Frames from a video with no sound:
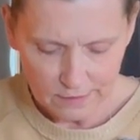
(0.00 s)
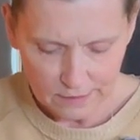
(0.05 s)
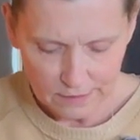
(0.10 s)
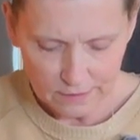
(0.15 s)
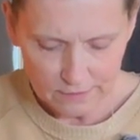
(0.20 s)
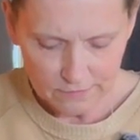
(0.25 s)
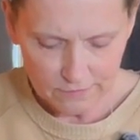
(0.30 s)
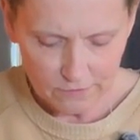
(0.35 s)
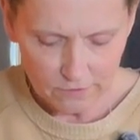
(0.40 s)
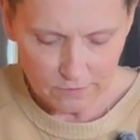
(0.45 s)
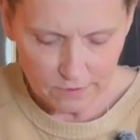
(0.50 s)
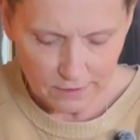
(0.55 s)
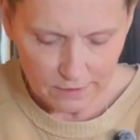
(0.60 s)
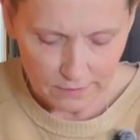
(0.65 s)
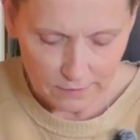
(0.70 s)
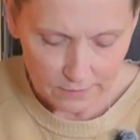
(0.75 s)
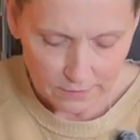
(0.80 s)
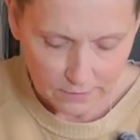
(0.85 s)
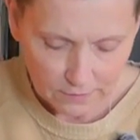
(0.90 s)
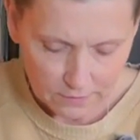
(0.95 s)
yeah, for
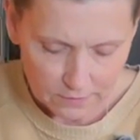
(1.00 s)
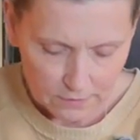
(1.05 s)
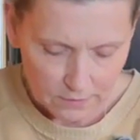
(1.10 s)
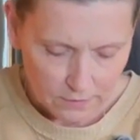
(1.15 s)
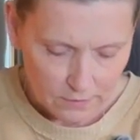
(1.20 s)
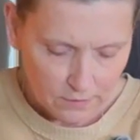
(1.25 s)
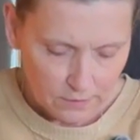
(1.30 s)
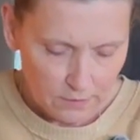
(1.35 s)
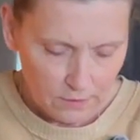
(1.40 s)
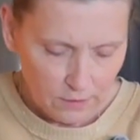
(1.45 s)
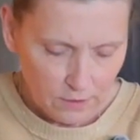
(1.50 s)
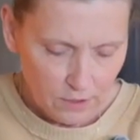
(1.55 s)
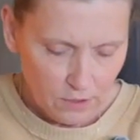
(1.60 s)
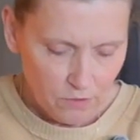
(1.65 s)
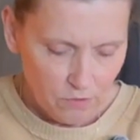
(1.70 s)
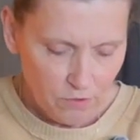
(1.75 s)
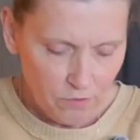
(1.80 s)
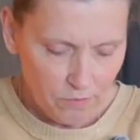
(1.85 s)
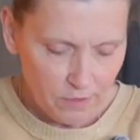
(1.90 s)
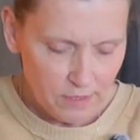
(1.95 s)
here.
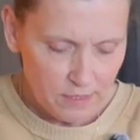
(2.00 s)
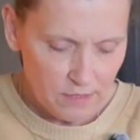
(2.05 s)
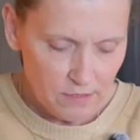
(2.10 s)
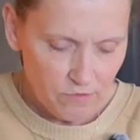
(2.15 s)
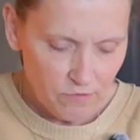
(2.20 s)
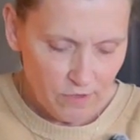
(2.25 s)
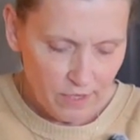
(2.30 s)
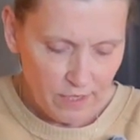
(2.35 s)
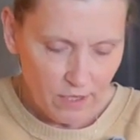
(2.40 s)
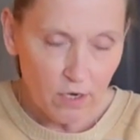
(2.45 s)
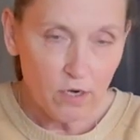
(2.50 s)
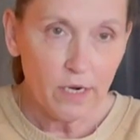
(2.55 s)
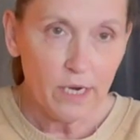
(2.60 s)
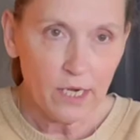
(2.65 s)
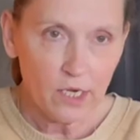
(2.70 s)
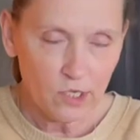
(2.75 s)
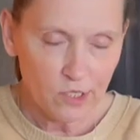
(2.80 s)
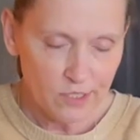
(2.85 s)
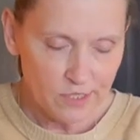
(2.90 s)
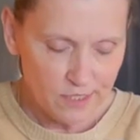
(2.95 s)
We went and ran our
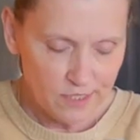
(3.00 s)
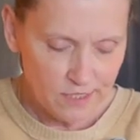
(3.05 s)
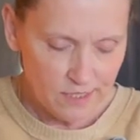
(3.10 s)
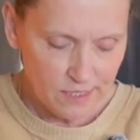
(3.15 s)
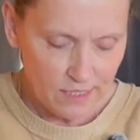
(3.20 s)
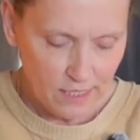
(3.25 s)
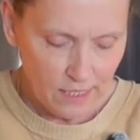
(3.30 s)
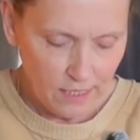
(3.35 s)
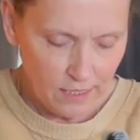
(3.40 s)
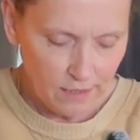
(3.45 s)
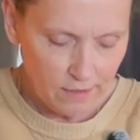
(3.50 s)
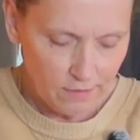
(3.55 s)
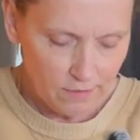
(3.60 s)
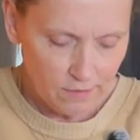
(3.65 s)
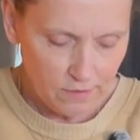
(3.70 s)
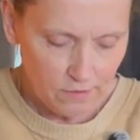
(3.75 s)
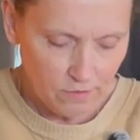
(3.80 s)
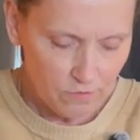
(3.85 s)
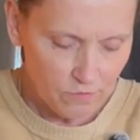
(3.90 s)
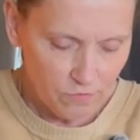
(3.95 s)
errands today.
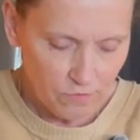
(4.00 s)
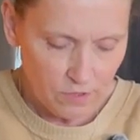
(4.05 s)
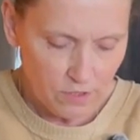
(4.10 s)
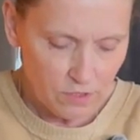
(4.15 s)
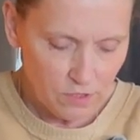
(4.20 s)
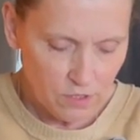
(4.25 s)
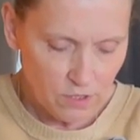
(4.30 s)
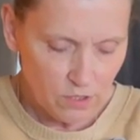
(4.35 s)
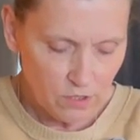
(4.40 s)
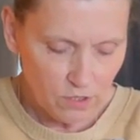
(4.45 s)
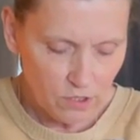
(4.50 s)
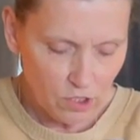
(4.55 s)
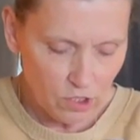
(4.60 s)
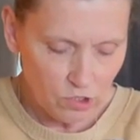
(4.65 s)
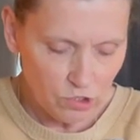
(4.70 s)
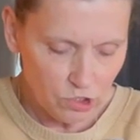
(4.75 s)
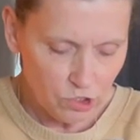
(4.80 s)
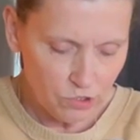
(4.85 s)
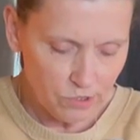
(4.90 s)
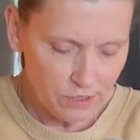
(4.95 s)
Went to the
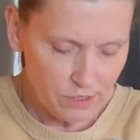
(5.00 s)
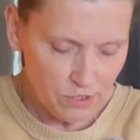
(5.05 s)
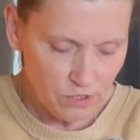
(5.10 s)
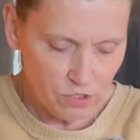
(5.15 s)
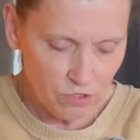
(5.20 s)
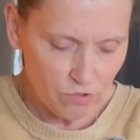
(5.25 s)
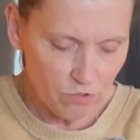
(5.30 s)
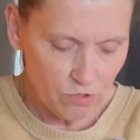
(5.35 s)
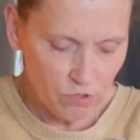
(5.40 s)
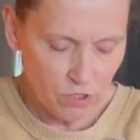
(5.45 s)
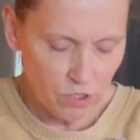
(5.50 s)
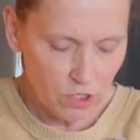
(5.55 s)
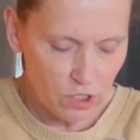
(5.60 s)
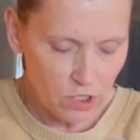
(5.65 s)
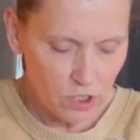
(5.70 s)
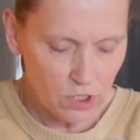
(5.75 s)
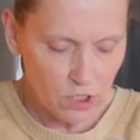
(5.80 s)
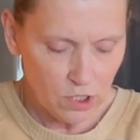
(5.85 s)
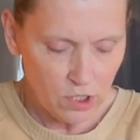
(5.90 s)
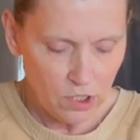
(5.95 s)
grocery
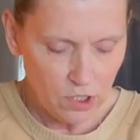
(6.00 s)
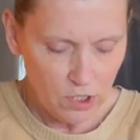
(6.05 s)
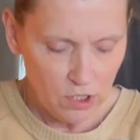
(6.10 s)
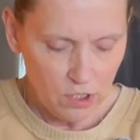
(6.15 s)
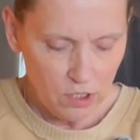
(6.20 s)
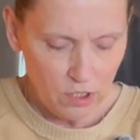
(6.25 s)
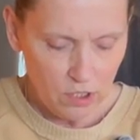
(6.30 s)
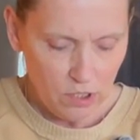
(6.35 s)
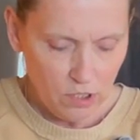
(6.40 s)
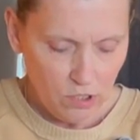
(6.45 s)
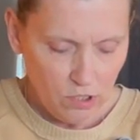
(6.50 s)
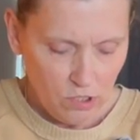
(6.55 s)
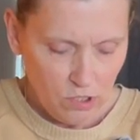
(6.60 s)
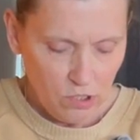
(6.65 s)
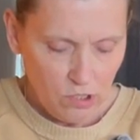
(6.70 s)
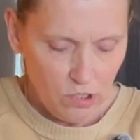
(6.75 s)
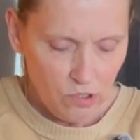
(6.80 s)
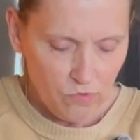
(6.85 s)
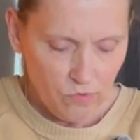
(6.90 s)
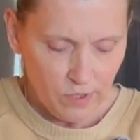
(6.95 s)
store.
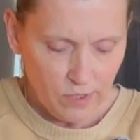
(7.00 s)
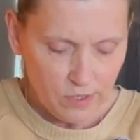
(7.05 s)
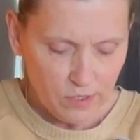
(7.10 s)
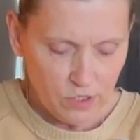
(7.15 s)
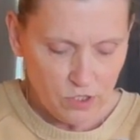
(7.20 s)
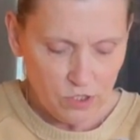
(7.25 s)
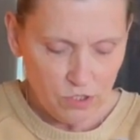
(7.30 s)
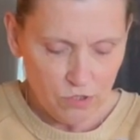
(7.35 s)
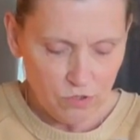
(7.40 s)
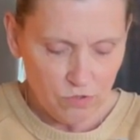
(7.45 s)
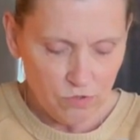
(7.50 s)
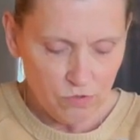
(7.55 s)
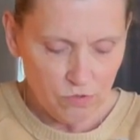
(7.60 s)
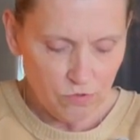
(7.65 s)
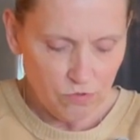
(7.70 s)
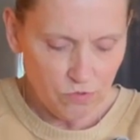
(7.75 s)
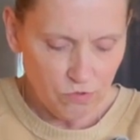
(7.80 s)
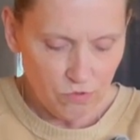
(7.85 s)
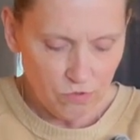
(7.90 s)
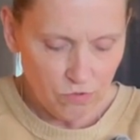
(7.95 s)
Went
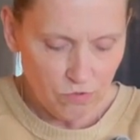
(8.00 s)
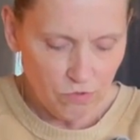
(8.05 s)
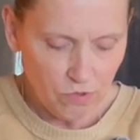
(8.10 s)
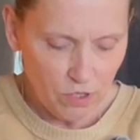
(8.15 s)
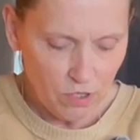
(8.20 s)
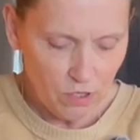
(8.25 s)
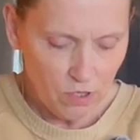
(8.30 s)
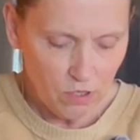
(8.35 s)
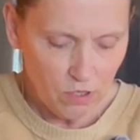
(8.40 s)
to